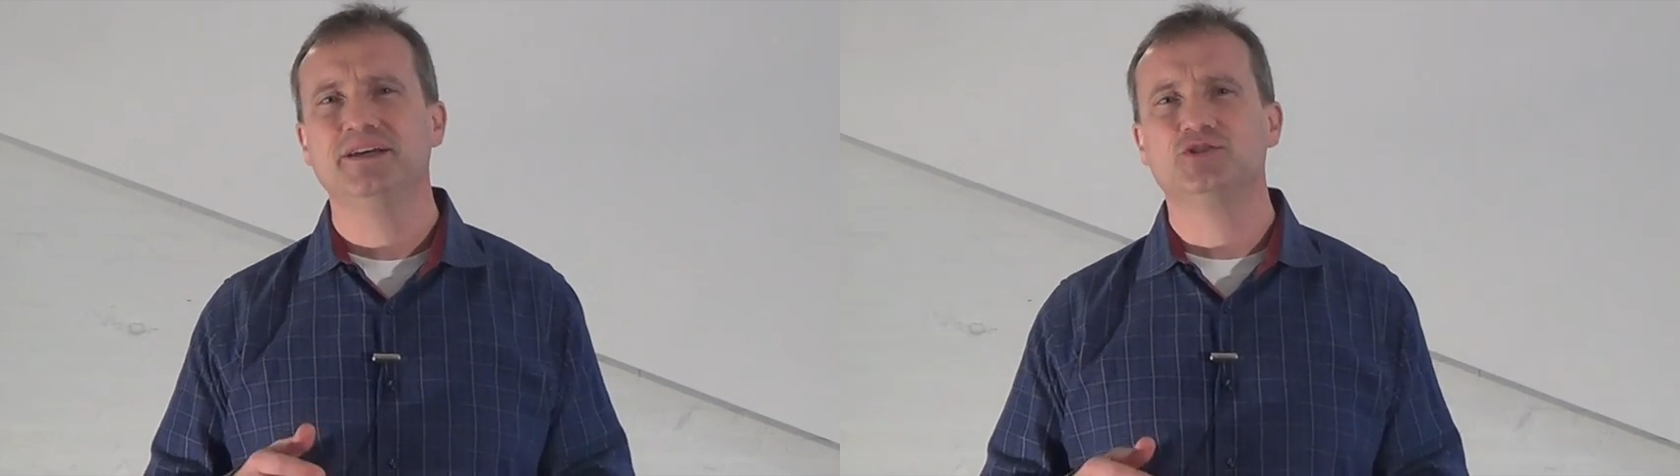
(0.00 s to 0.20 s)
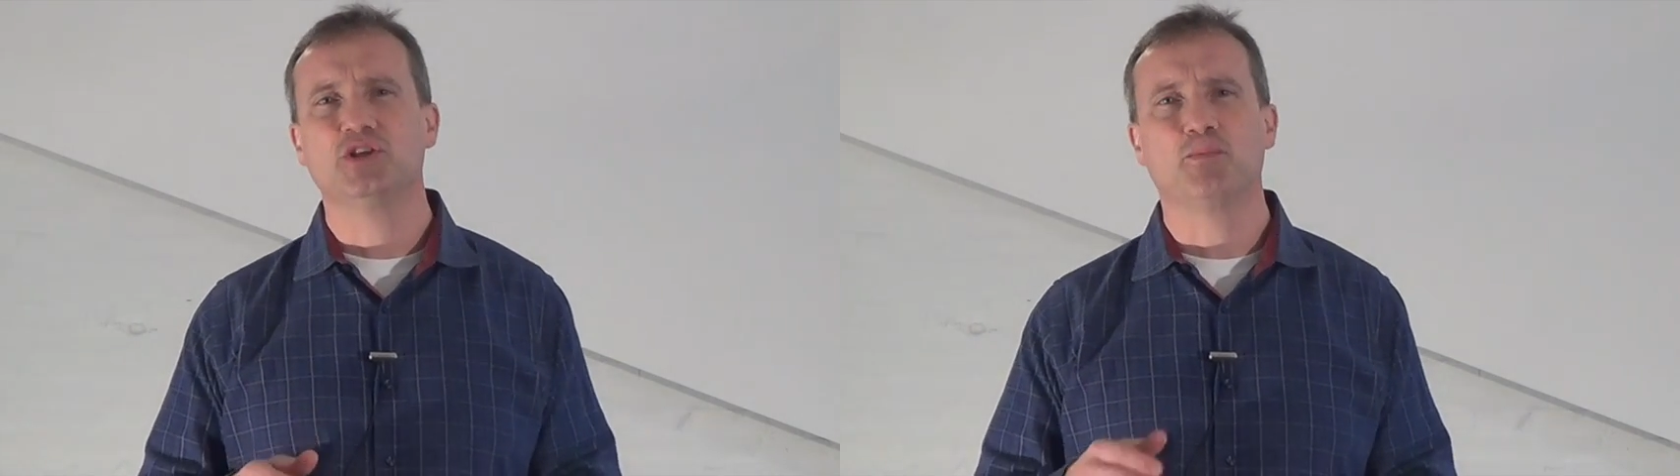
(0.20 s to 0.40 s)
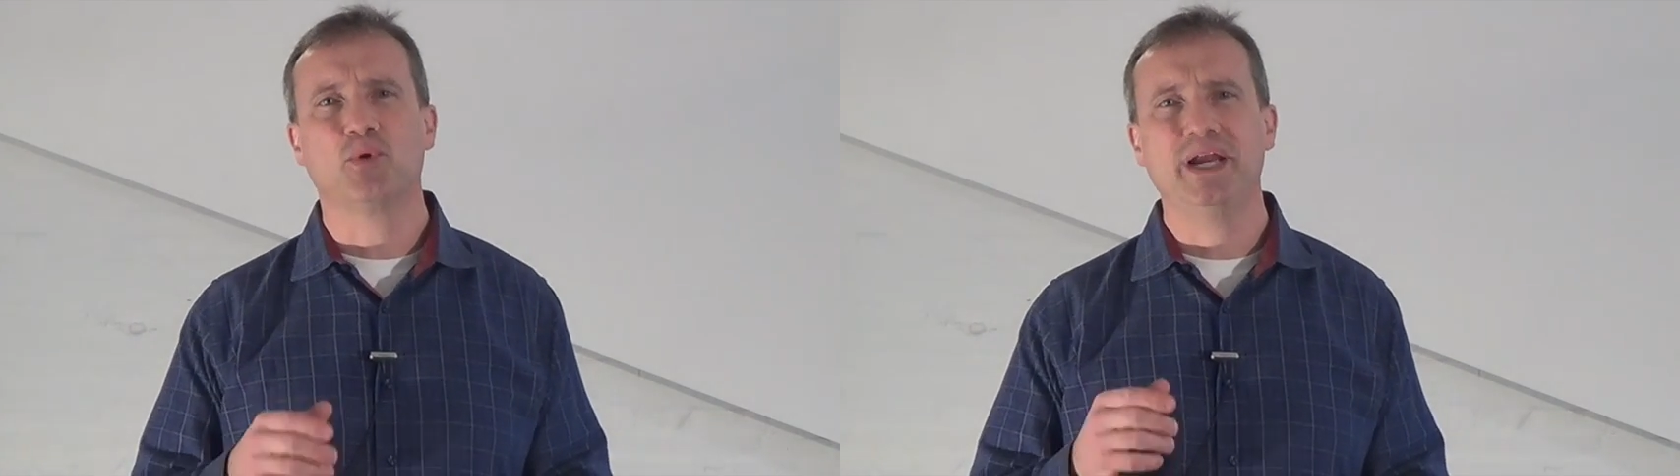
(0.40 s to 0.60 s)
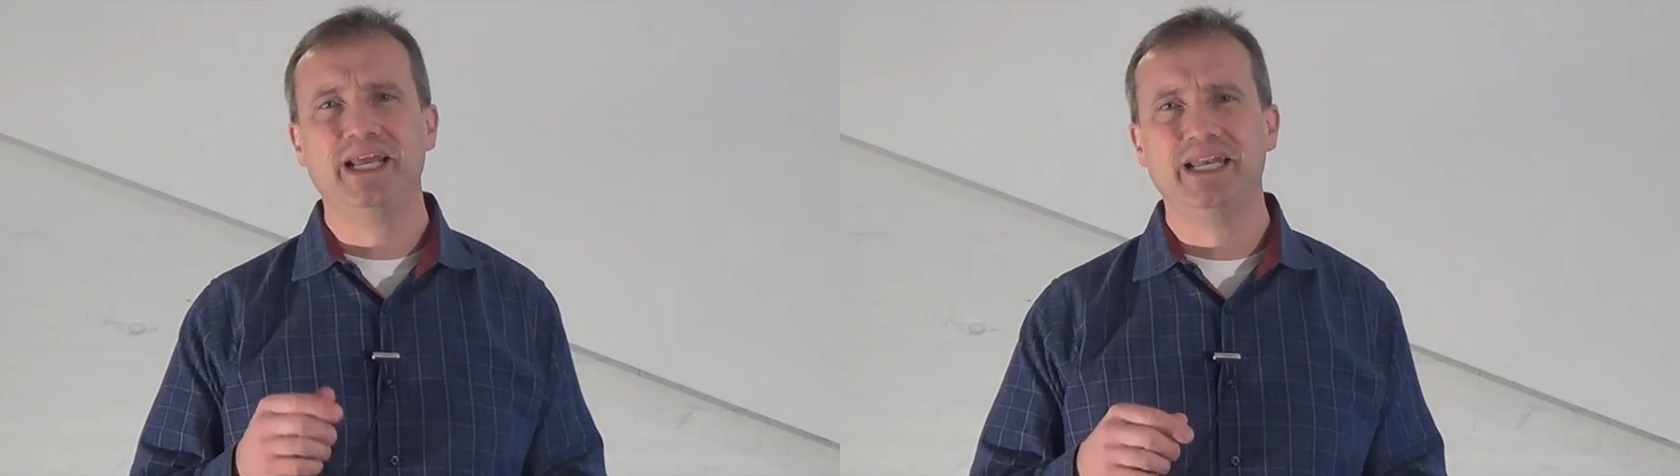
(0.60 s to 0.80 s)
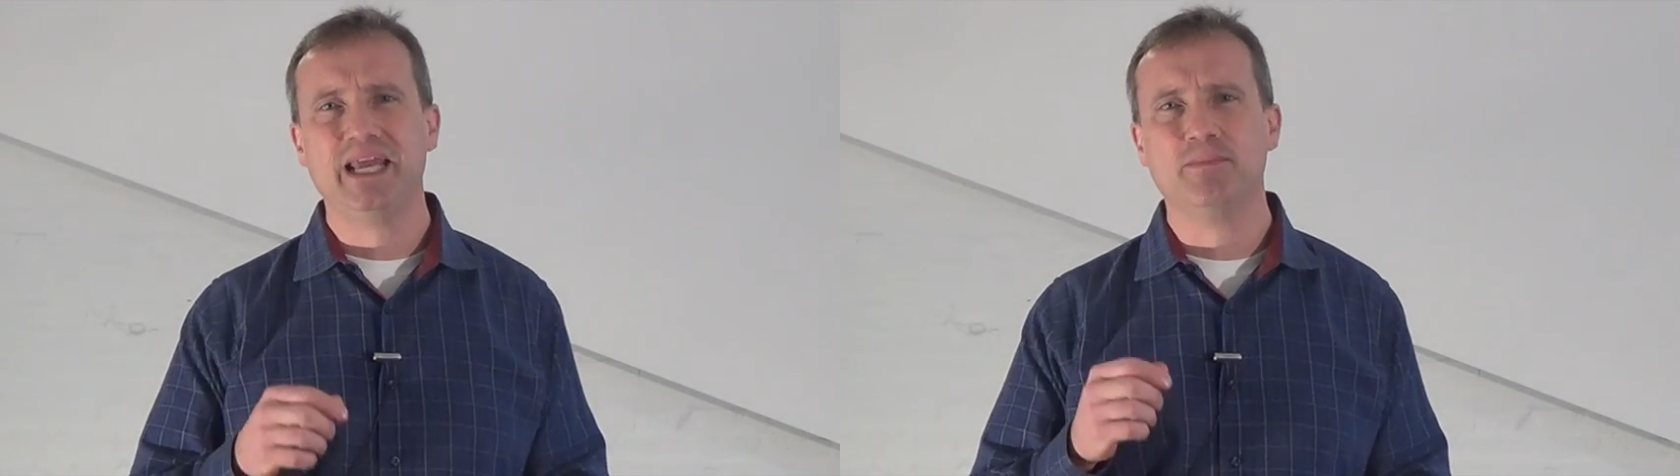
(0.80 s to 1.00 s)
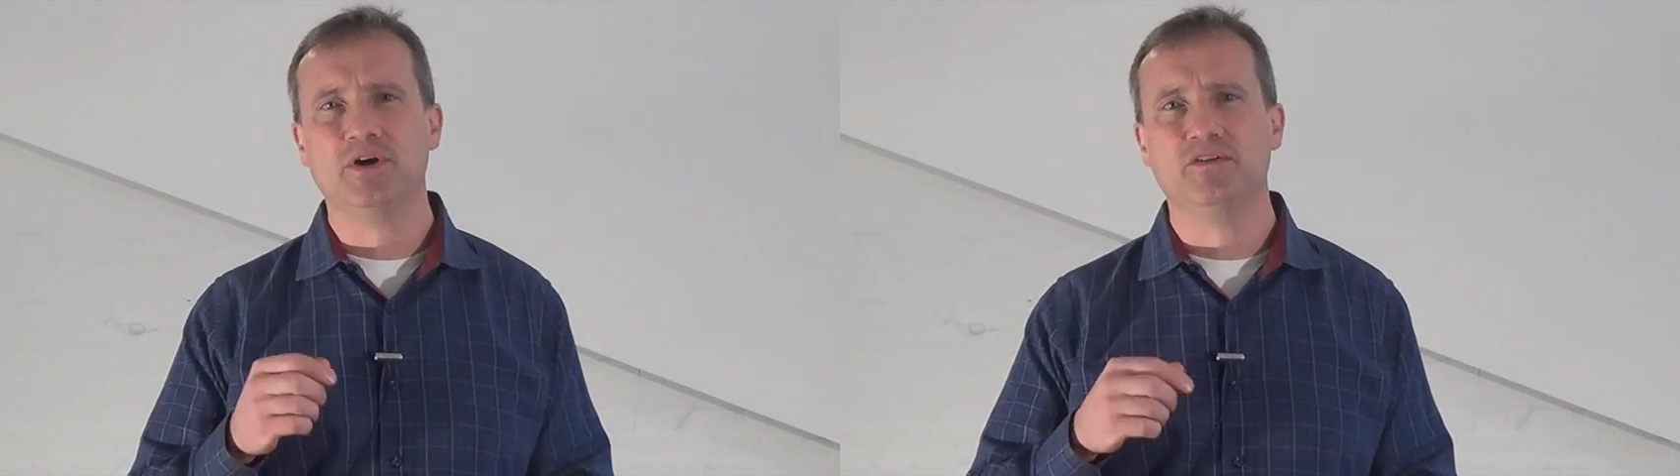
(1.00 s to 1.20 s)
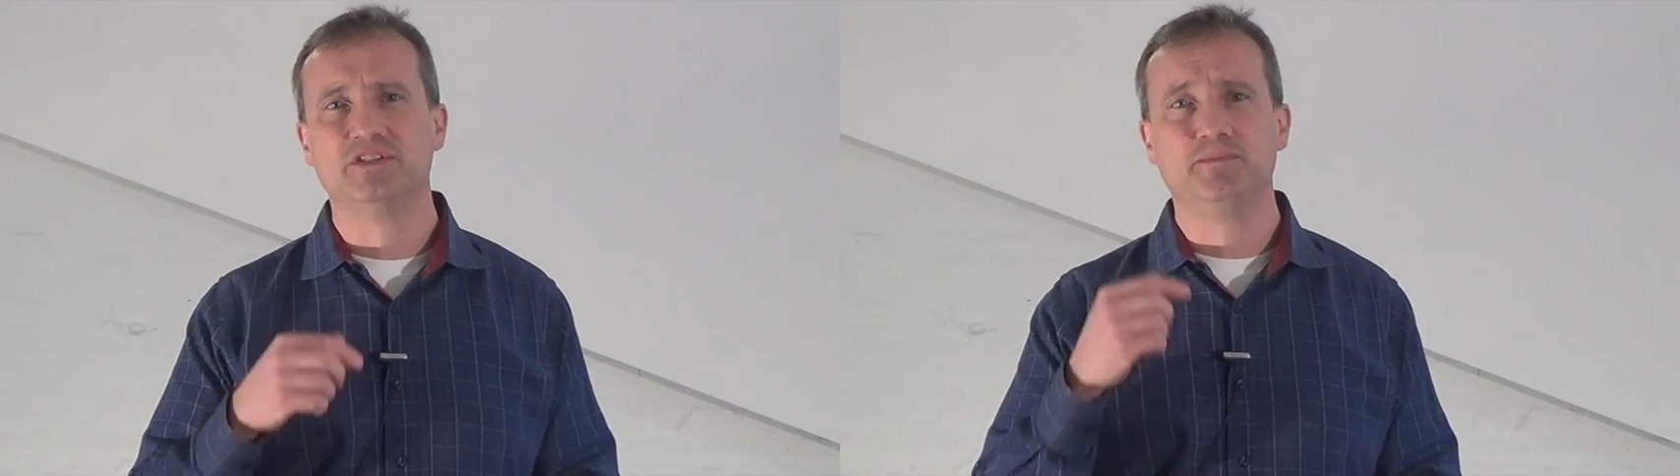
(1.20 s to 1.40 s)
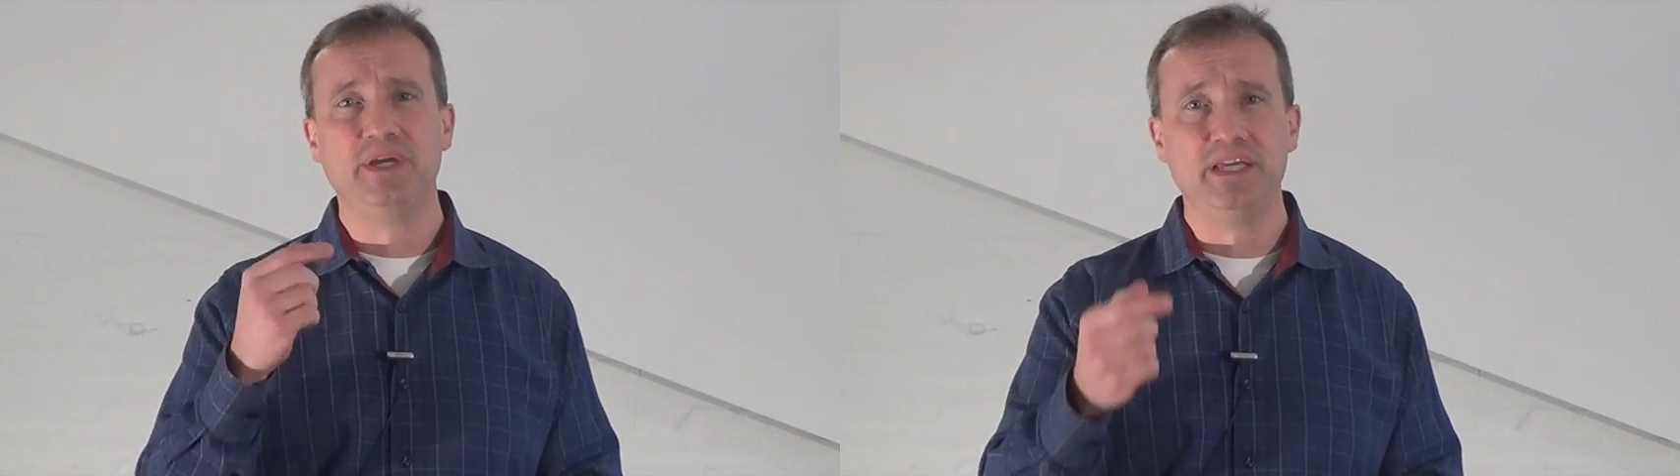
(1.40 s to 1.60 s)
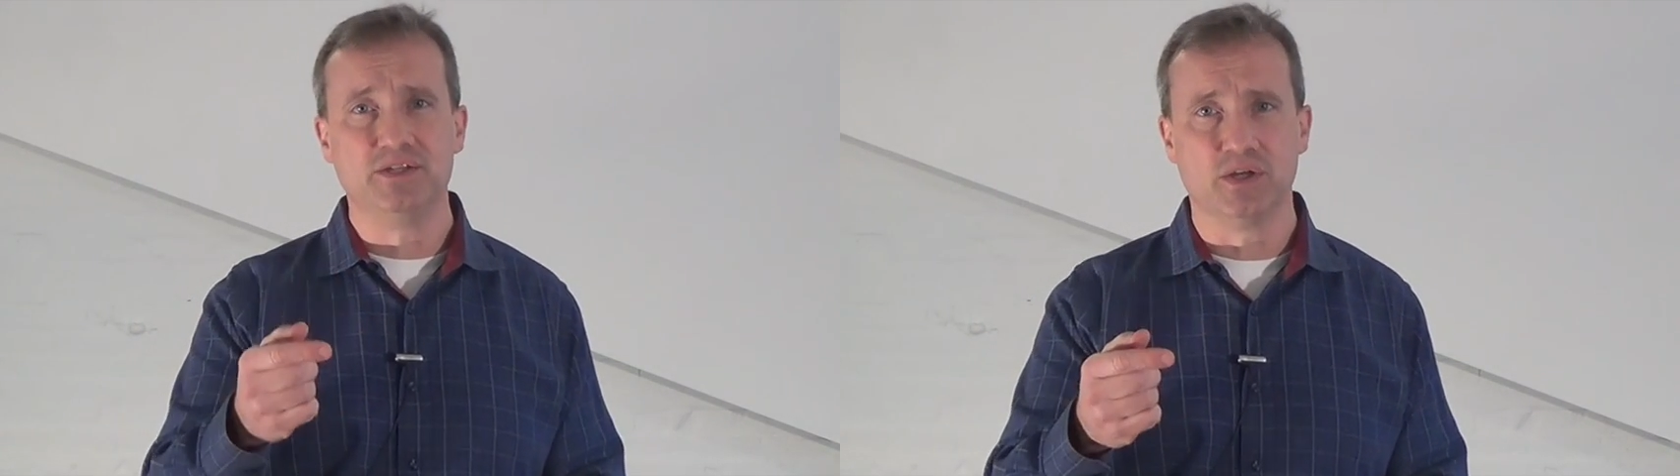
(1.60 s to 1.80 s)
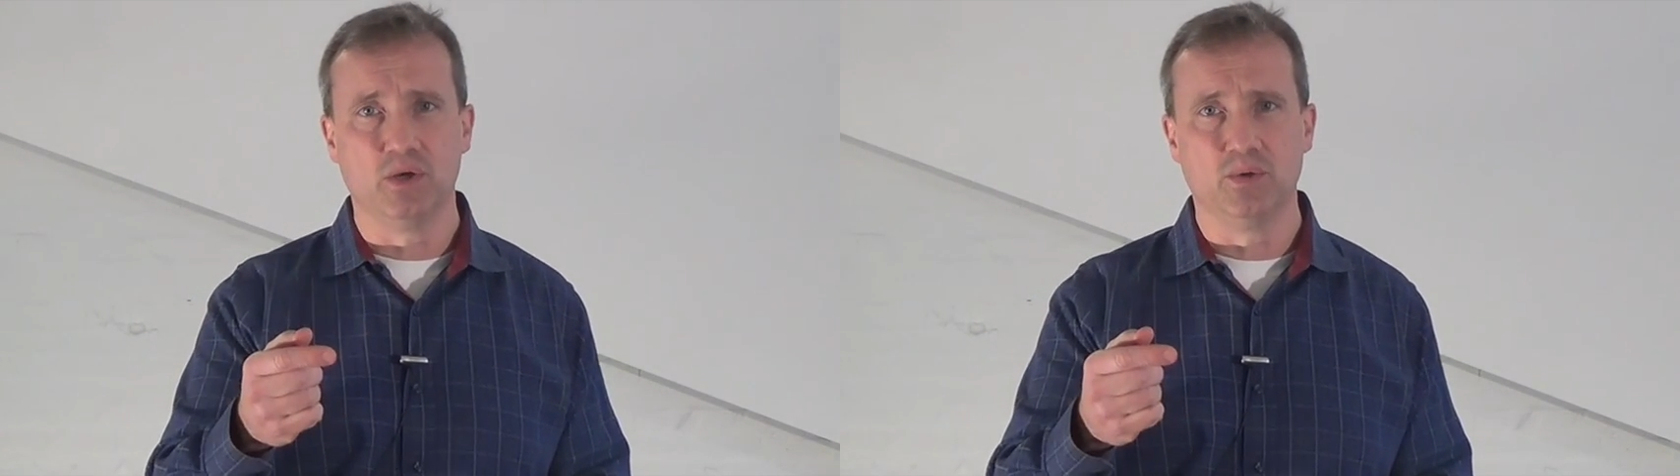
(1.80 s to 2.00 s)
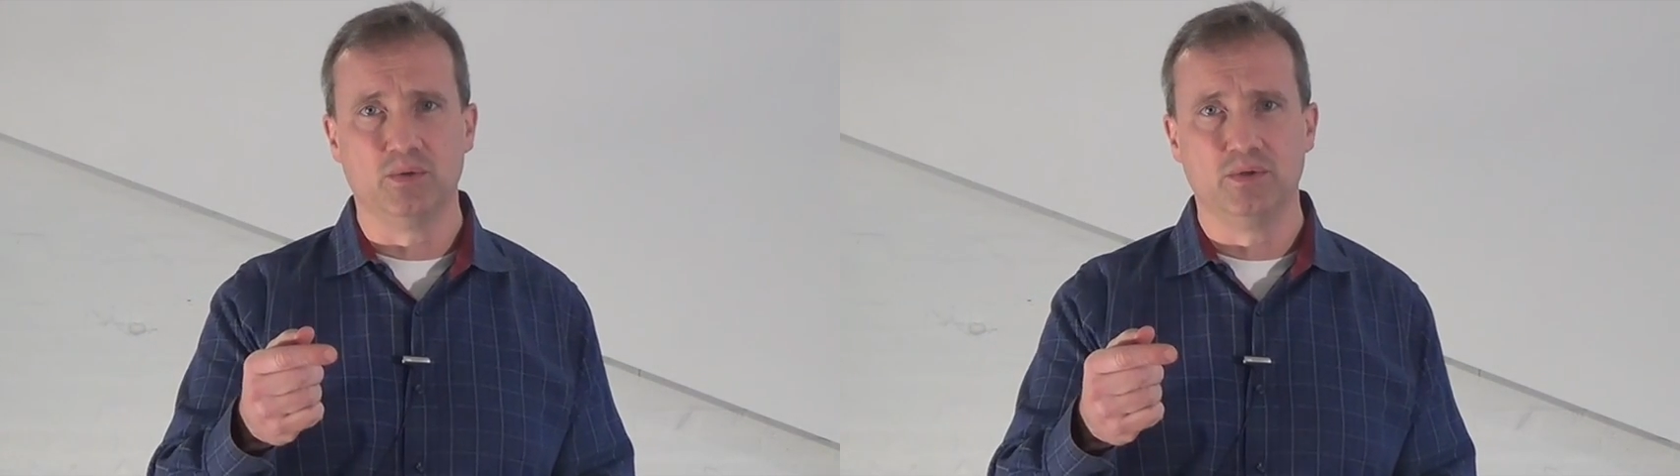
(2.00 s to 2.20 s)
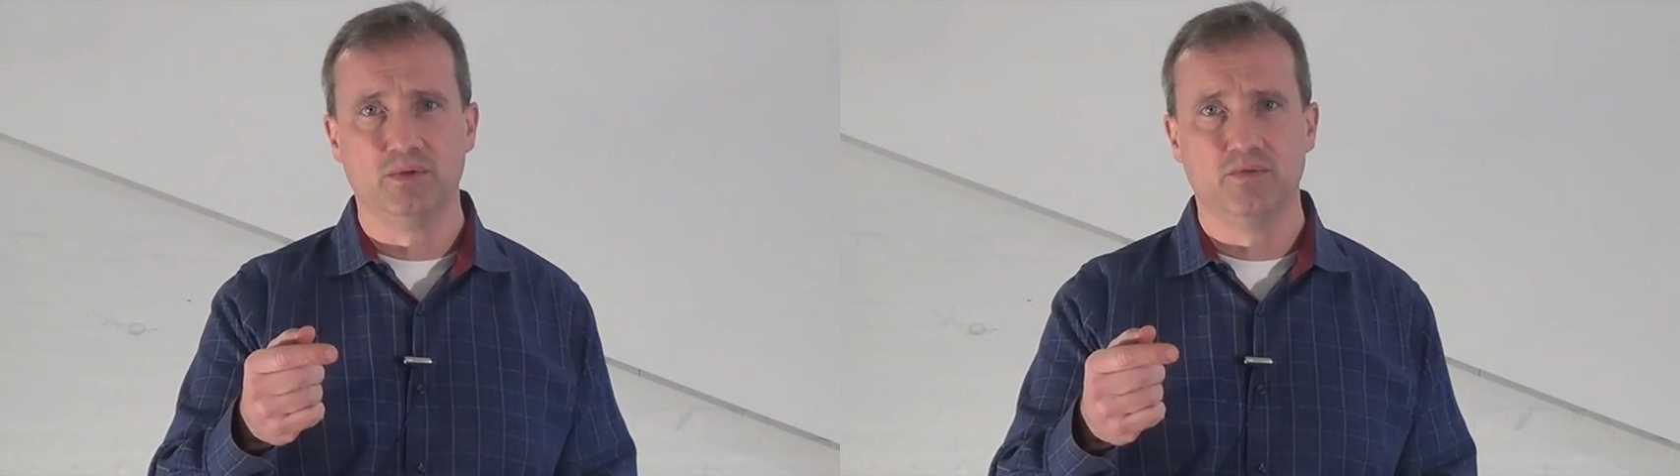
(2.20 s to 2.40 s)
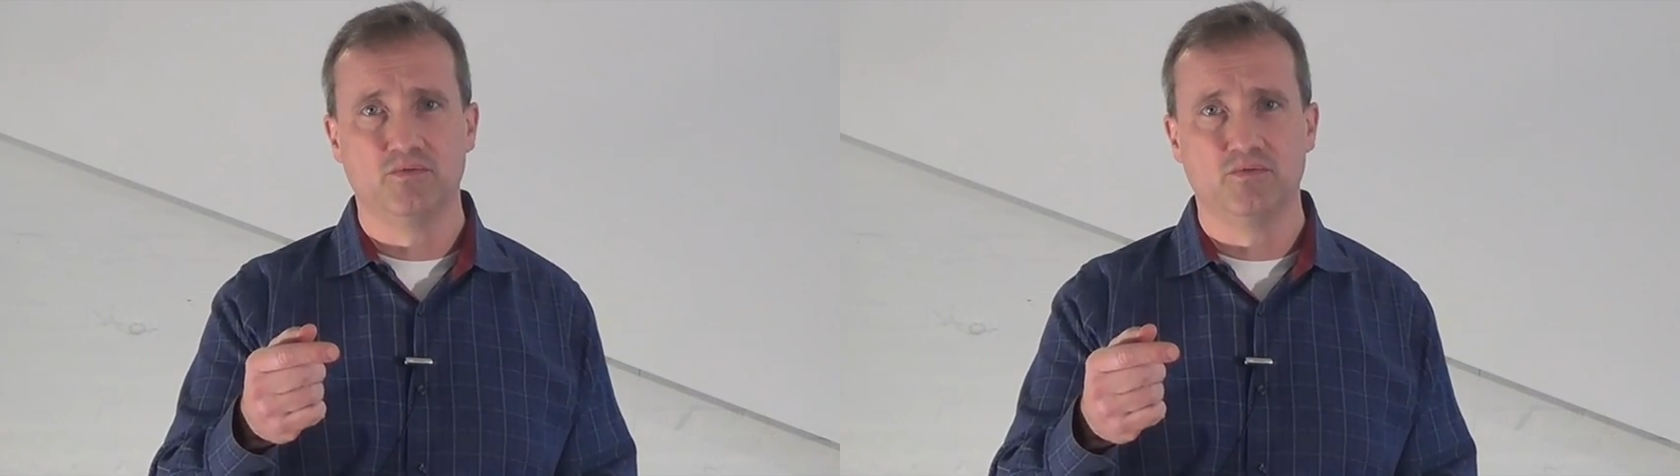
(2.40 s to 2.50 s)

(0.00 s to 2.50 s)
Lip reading: So the brand name of Speed Zone,